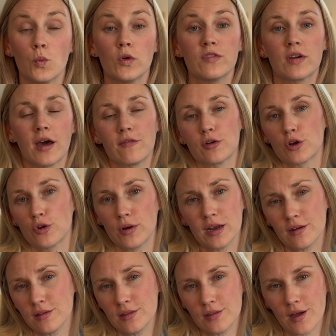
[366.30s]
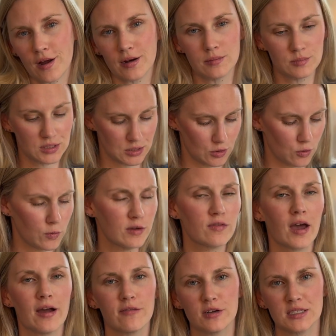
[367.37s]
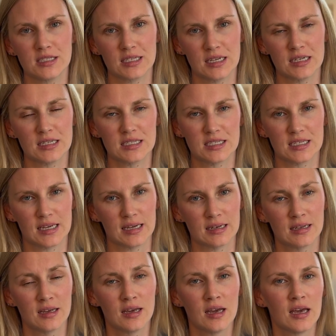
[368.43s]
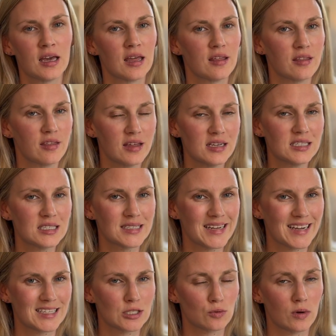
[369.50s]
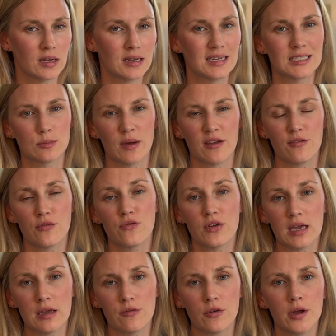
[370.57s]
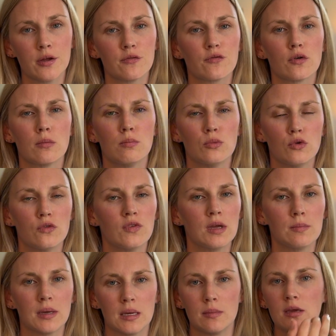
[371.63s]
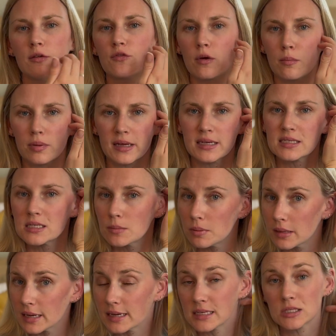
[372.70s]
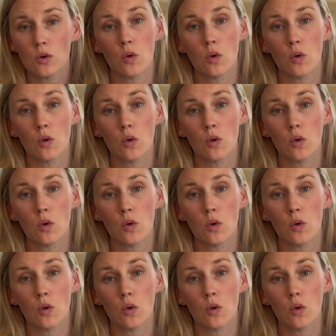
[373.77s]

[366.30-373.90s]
We've covered cradle in the arms, we've covered skin to skin. This next one is my favorite for moving baby from place to place